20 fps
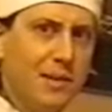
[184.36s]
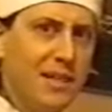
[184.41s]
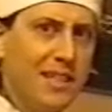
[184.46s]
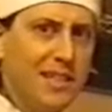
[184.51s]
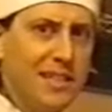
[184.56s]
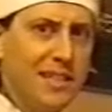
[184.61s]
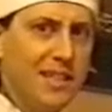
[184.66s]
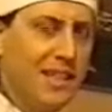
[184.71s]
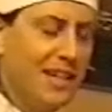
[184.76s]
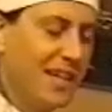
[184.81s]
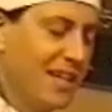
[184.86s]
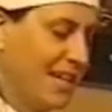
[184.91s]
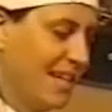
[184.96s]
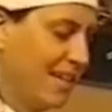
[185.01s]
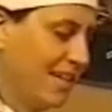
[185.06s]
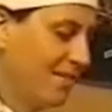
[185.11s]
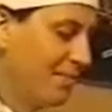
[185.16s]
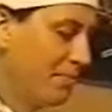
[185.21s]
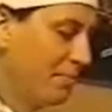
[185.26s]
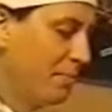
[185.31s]
whisk it
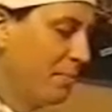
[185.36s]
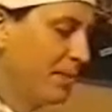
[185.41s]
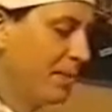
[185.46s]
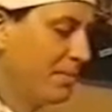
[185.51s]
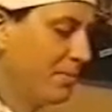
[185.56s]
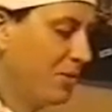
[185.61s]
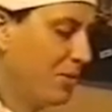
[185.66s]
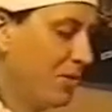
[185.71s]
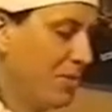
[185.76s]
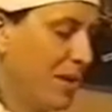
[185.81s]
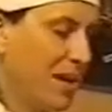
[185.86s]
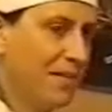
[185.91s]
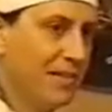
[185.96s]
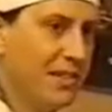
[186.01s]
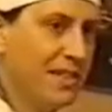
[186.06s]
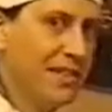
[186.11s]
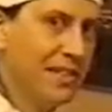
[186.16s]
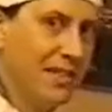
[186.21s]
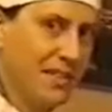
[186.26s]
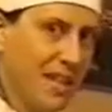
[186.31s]
in small
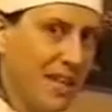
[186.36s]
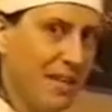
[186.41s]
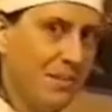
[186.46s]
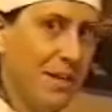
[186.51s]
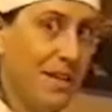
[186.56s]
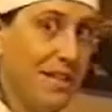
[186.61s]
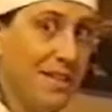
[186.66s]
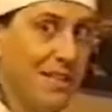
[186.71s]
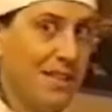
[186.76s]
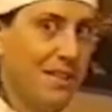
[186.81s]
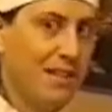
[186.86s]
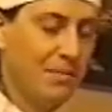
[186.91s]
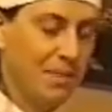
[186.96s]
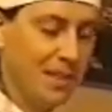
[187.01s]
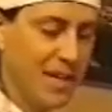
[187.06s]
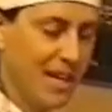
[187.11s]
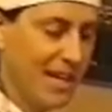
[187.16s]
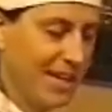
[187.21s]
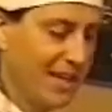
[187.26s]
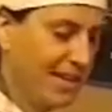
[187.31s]
amounts and keep adding
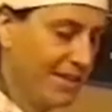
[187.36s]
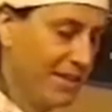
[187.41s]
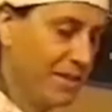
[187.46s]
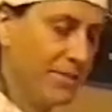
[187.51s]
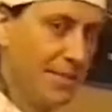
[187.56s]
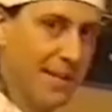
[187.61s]
a bit extra,